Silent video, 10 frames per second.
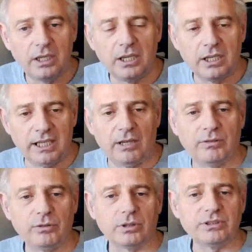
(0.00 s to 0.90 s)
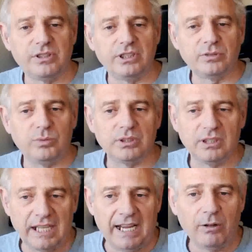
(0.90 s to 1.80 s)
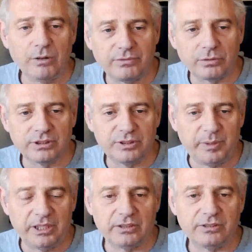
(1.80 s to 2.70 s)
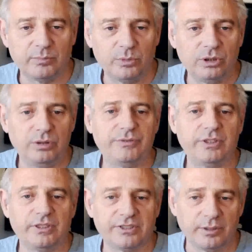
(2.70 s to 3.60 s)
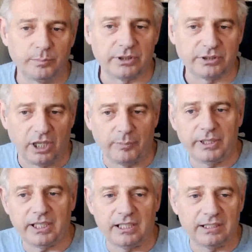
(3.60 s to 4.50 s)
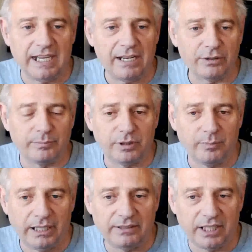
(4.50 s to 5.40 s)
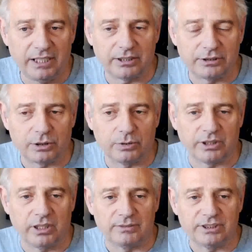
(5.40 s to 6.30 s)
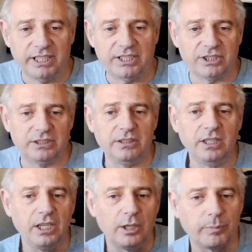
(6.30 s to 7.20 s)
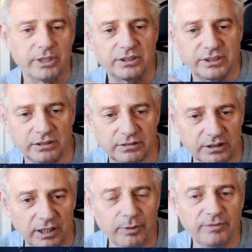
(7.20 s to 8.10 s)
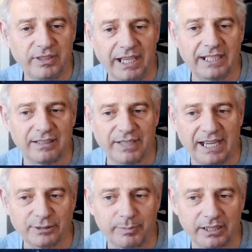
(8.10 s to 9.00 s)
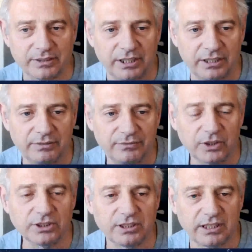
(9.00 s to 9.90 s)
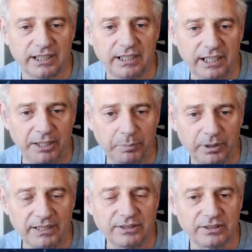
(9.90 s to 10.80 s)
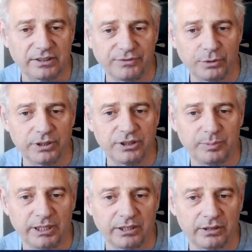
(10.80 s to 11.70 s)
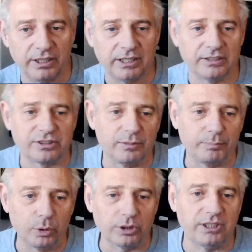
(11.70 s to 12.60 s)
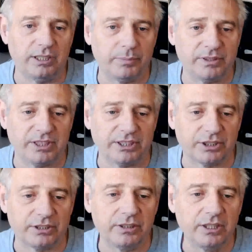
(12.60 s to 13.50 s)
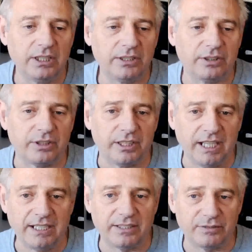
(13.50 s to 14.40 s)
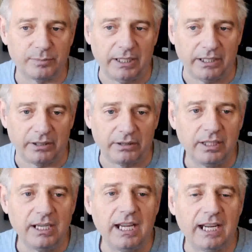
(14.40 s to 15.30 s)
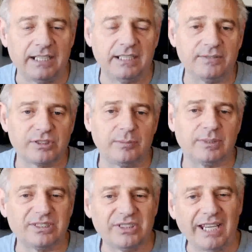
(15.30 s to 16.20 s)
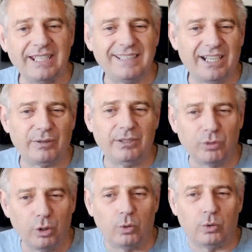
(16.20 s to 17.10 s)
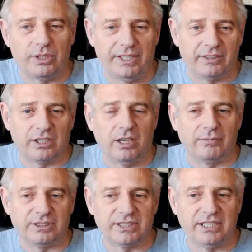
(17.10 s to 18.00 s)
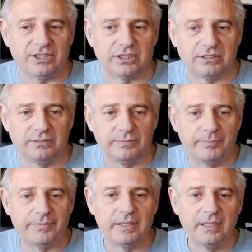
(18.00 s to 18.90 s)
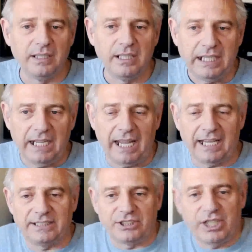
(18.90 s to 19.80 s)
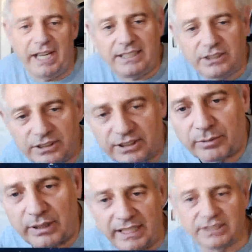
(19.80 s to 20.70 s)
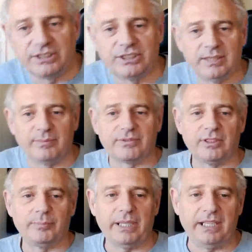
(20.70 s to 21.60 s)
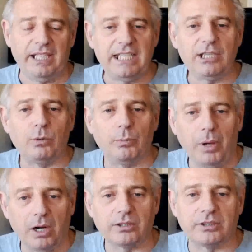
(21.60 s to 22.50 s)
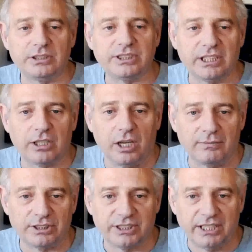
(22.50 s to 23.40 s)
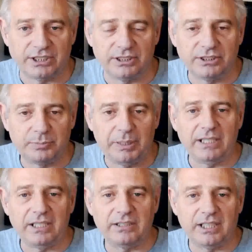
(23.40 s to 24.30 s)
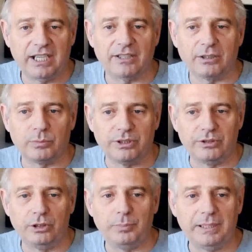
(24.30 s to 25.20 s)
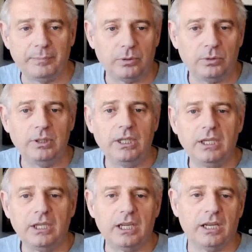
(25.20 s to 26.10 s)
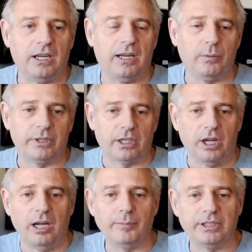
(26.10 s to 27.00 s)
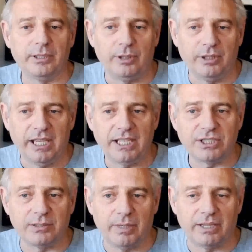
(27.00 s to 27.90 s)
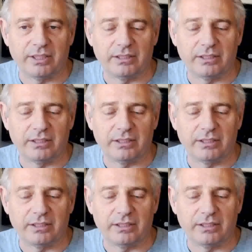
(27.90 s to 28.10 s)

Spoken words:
Now, of course, this will allow the foreign speaker to move to the simpler topic and allow them to maintain control of the conversation, but there's a couple of negative aspects here. Firstly, it places the foreign speaker in a subordinate position to the native speaker, and it gives them a secondary role in the conversation. And it changes the relationship from being equal partners in a conversation, speaking together with two people with a common communication method.